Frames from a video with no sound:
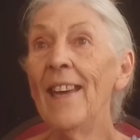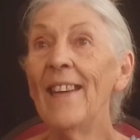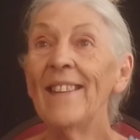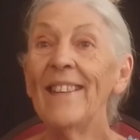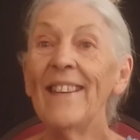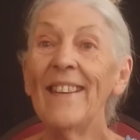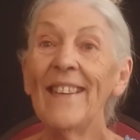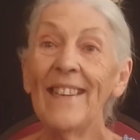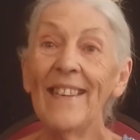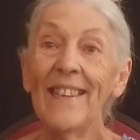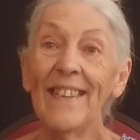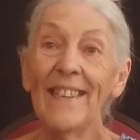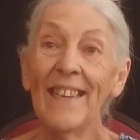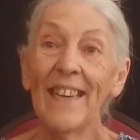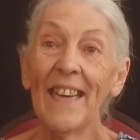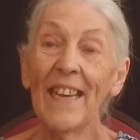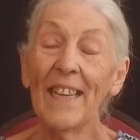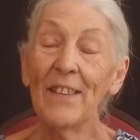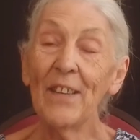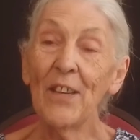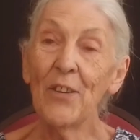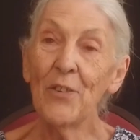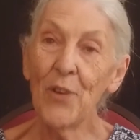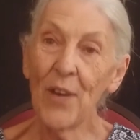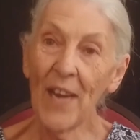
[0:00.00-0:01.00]

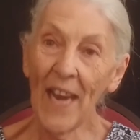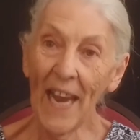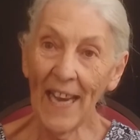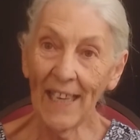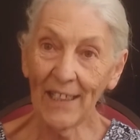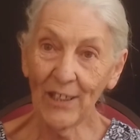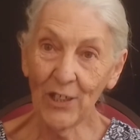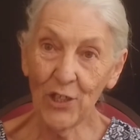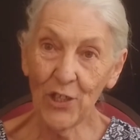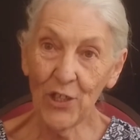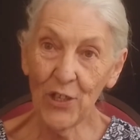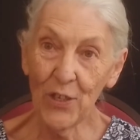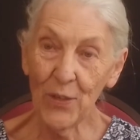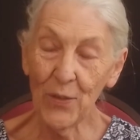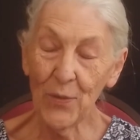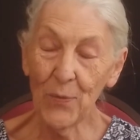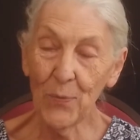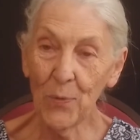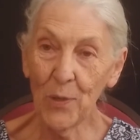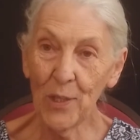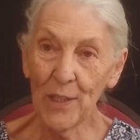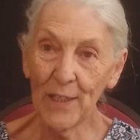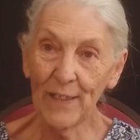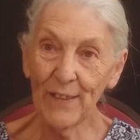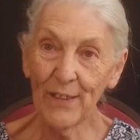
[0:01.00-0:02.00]
the reaction
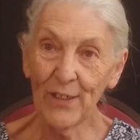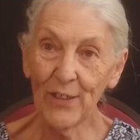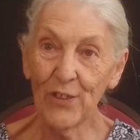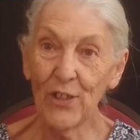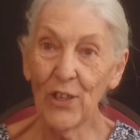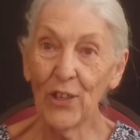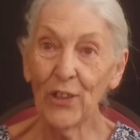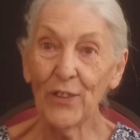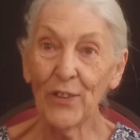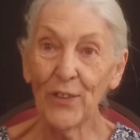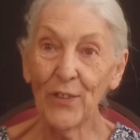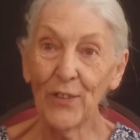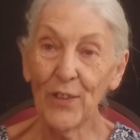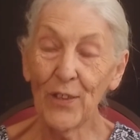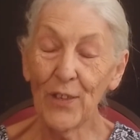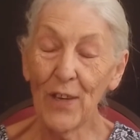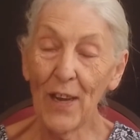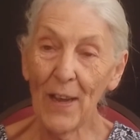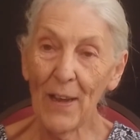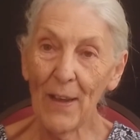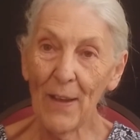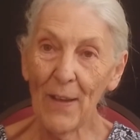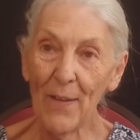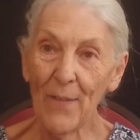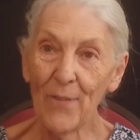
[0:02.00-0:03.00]
was not
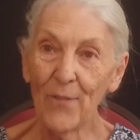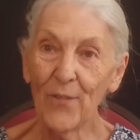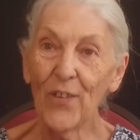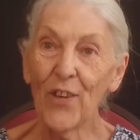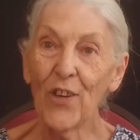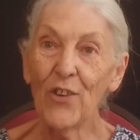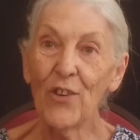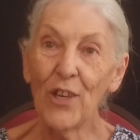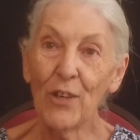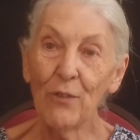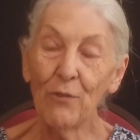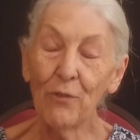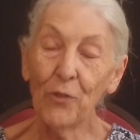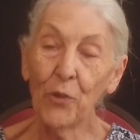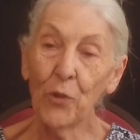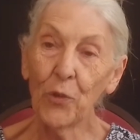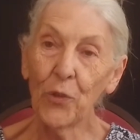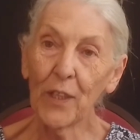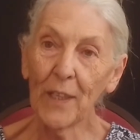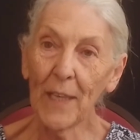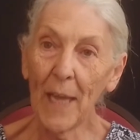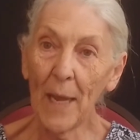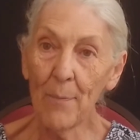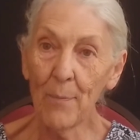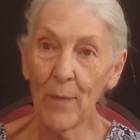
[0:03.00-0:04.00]
very
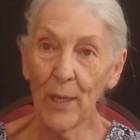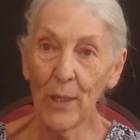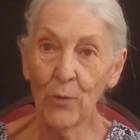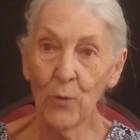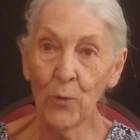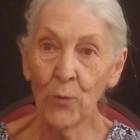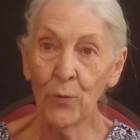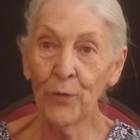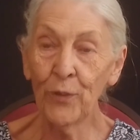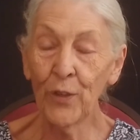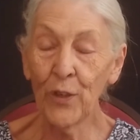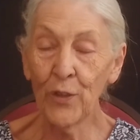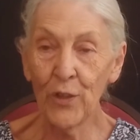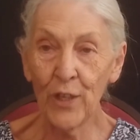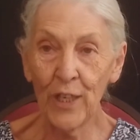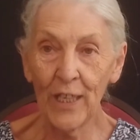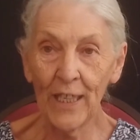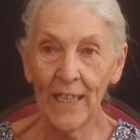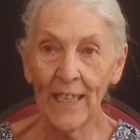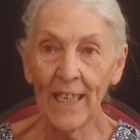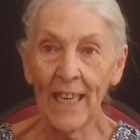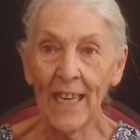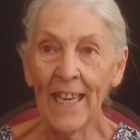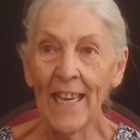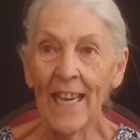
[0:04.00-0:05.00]
forthcoming or
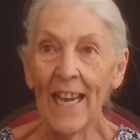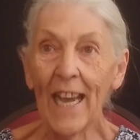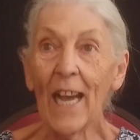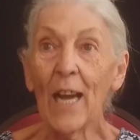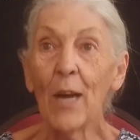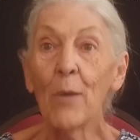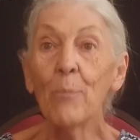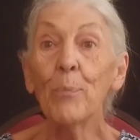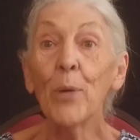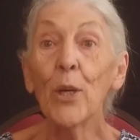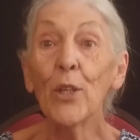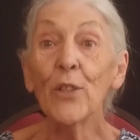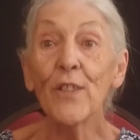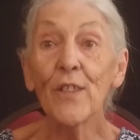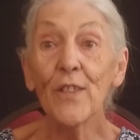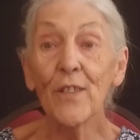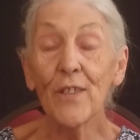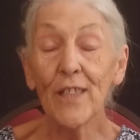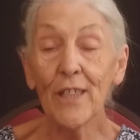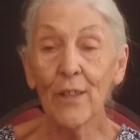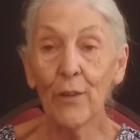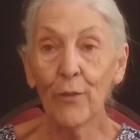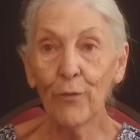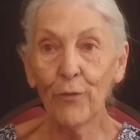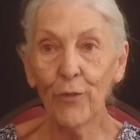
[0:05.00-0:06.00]
very
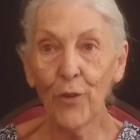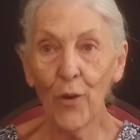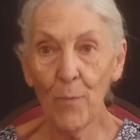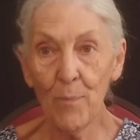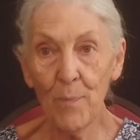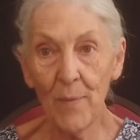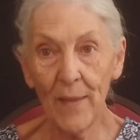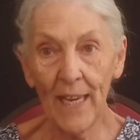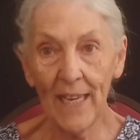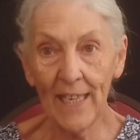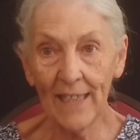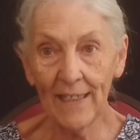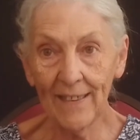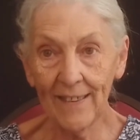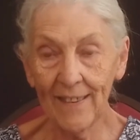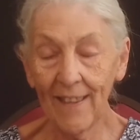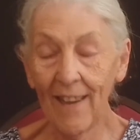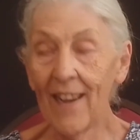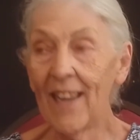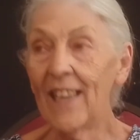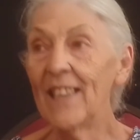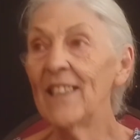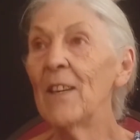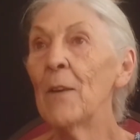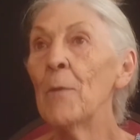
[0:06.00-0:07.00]
positive from their
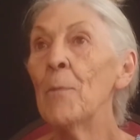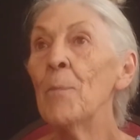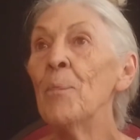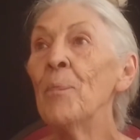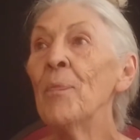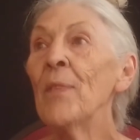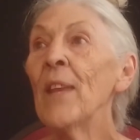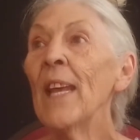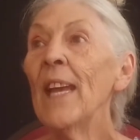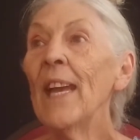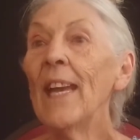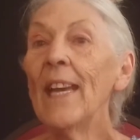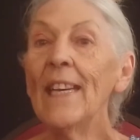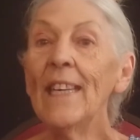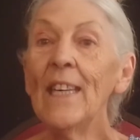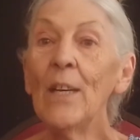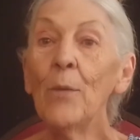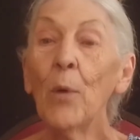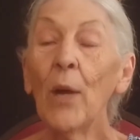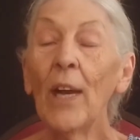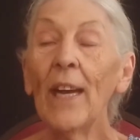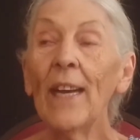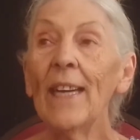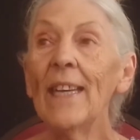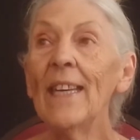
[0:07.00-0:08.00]
side.
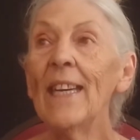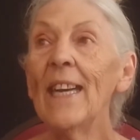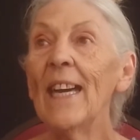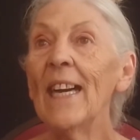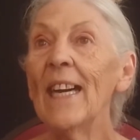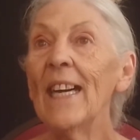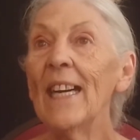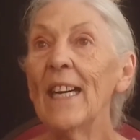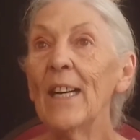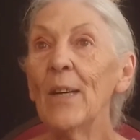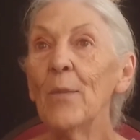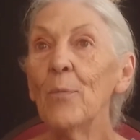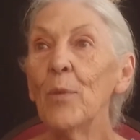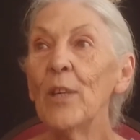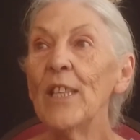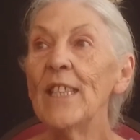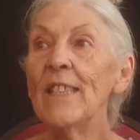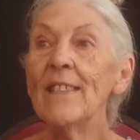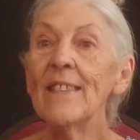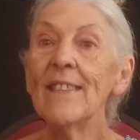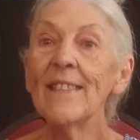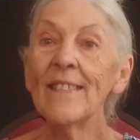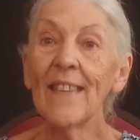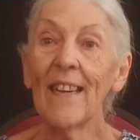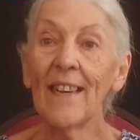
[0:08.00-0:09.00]
Anyway, we
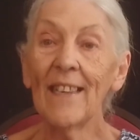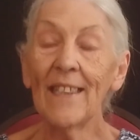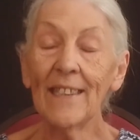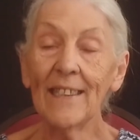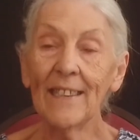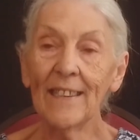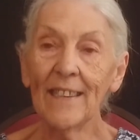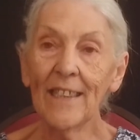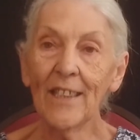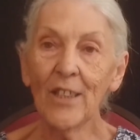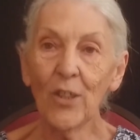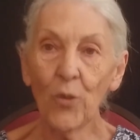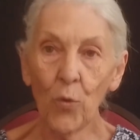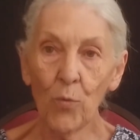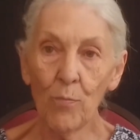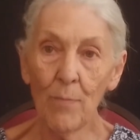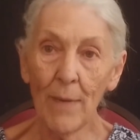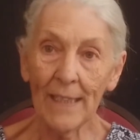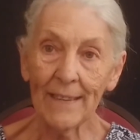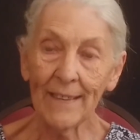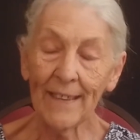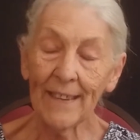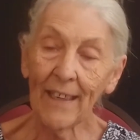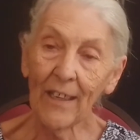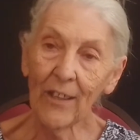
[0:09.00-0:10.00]
decided, or
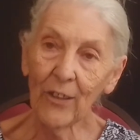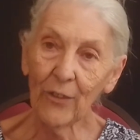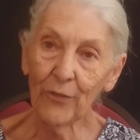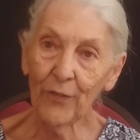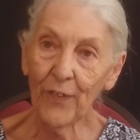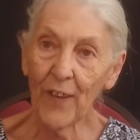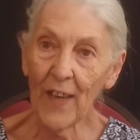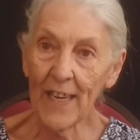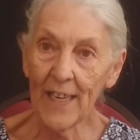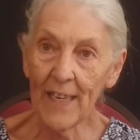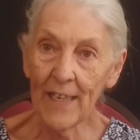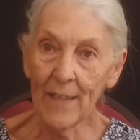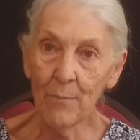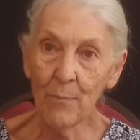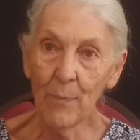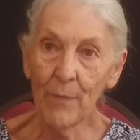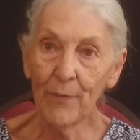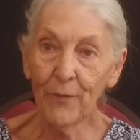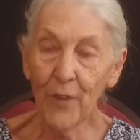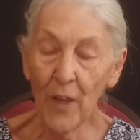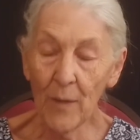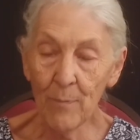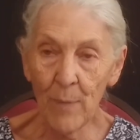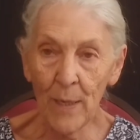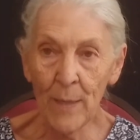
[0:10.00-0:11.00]
myself
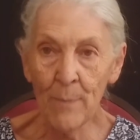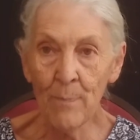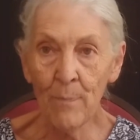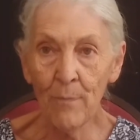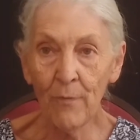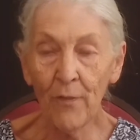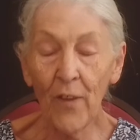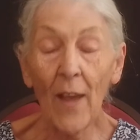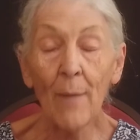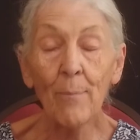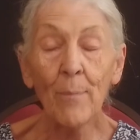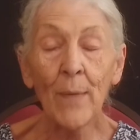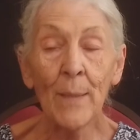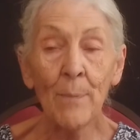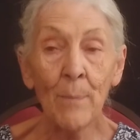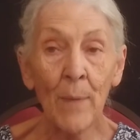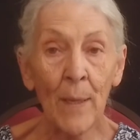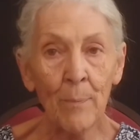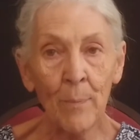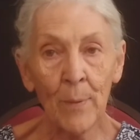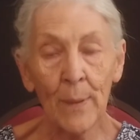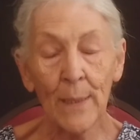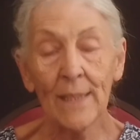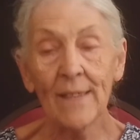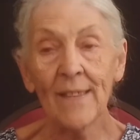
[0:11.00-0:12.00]
and family
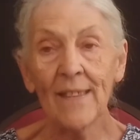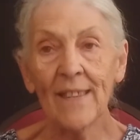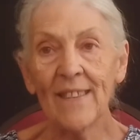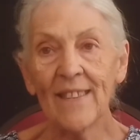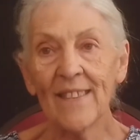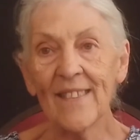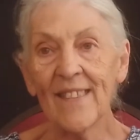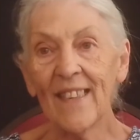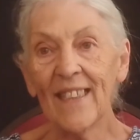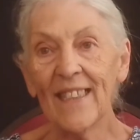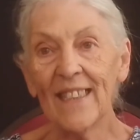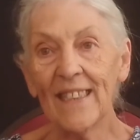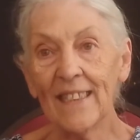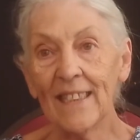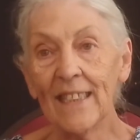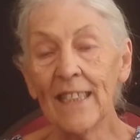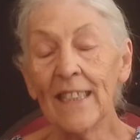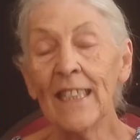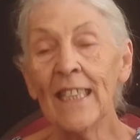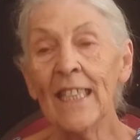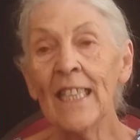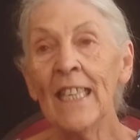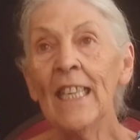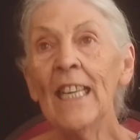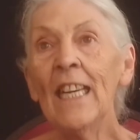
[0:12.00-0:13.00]
members
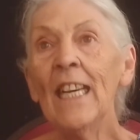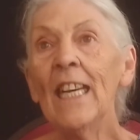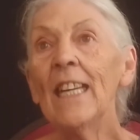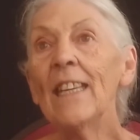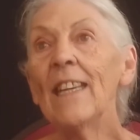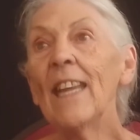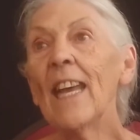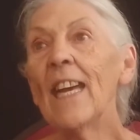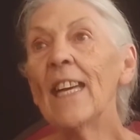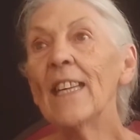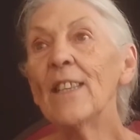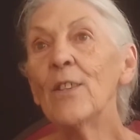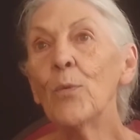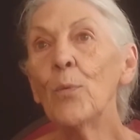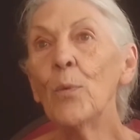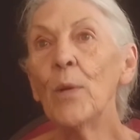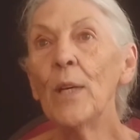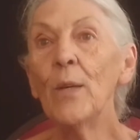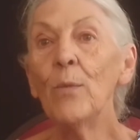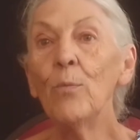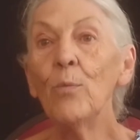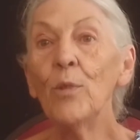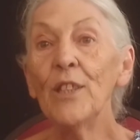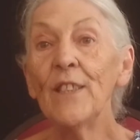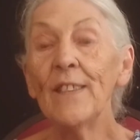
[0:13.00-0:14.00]
decided, that
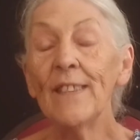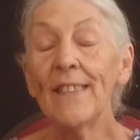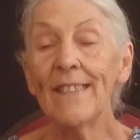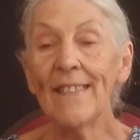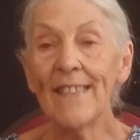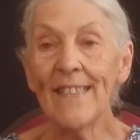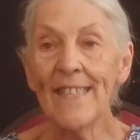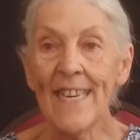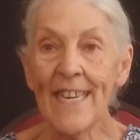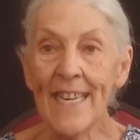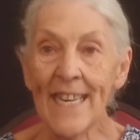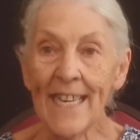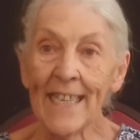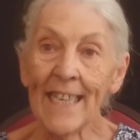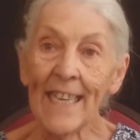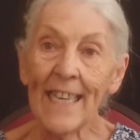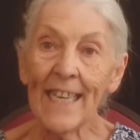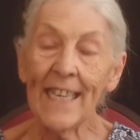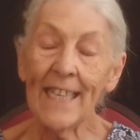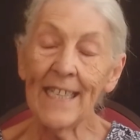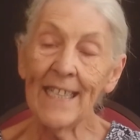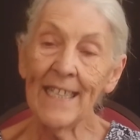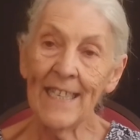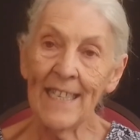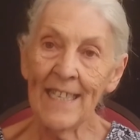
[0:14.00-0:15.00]
we would sneak
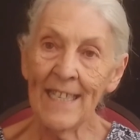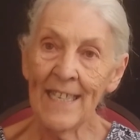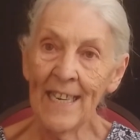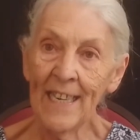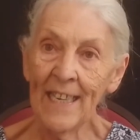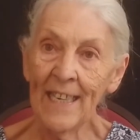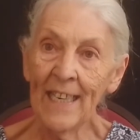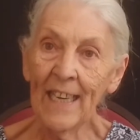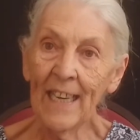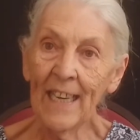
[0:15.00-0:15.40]
in